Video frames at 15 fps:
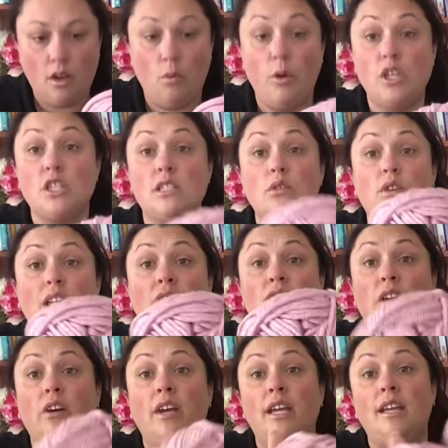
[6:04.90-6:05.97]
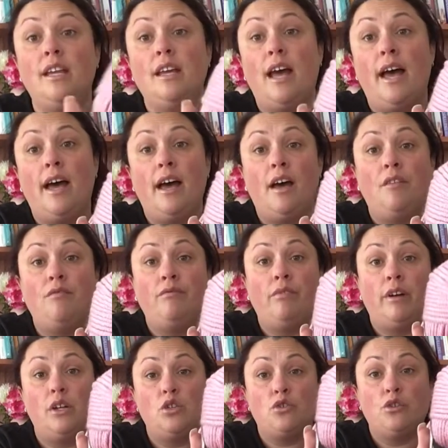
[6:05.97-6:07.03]
which is looking very,
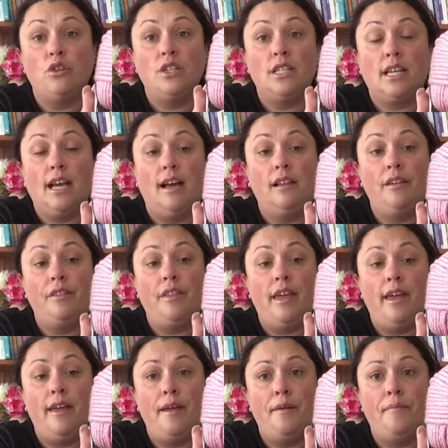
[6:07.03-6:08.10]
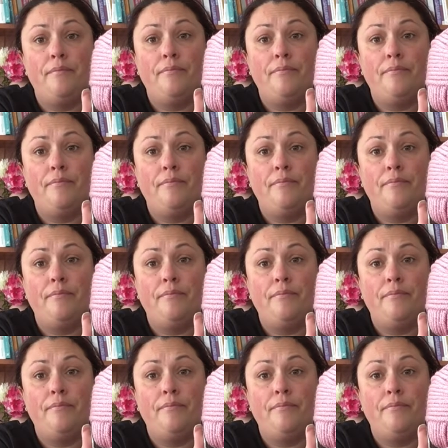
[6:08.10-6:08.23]
very true to color there.